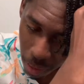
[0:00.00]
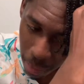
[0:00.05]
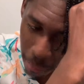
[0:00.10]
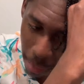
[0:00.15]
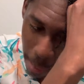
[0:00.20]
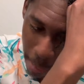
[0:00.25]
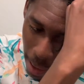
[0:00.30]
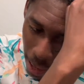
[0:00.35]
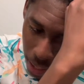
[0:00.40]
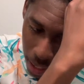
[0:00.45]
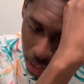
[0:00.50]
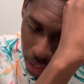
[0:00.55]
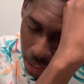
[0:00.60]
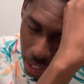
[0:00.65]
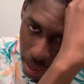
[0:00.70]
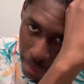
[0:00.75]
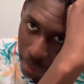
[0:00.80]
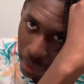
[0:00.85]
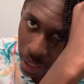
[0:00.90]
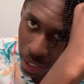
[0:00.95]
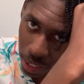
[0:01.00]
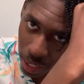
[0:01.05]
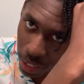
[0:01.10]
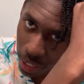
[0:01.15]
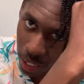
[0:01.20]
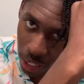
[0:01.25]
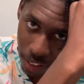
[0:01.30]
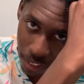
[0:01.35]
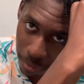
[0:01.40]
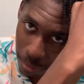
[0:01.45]
and by back in the day I mean like
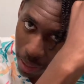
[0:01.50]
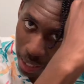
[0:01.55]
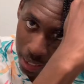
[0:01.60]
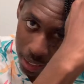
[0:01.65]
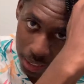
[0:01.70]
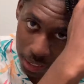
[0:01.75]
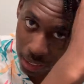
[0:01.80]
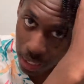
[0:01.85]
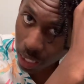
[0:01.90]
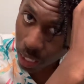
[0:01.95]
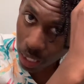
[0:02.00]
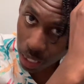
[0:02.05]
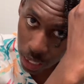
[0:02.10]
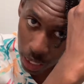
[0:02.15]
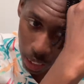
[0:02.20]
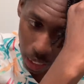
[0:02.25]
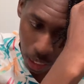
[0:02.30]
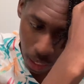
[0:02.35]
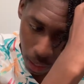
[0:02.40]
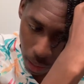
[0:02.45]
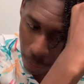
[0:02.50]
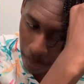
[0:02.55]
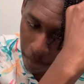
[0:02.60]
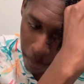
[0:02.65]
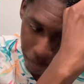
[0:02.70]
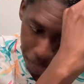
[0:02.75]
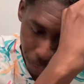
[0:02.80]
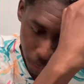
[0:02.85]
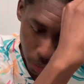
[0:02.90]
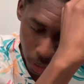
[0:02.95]
caveman style,
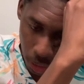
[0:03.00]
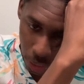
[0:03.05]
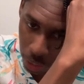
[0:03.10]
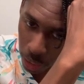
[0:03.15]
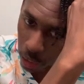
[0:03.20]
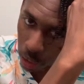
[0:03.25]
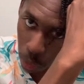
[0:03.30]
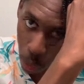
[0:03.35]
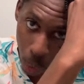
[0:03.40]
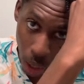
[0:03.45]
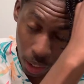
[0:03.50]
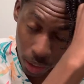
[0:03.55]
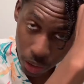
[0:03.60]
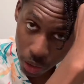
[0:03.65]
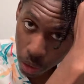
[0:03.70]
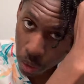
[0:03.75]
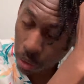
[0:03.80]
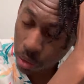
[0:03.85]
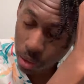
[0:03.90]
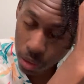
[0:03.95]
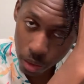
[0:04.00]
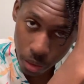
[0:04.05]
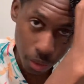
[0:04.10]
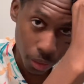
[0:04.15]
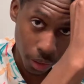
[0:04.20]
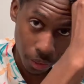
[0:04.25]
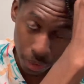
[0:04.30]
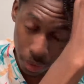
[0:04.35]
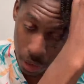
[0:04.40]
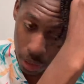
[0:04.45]
like wash clothes in the
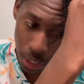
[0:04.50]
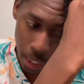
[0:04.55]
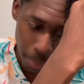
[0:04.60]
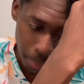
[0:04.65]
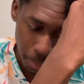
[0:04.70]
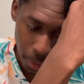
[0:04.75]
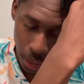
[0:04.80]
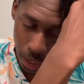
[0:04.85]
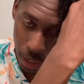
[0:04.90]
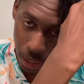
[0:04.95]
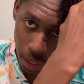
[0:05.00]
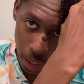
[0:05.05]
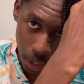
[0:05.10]
river type thing.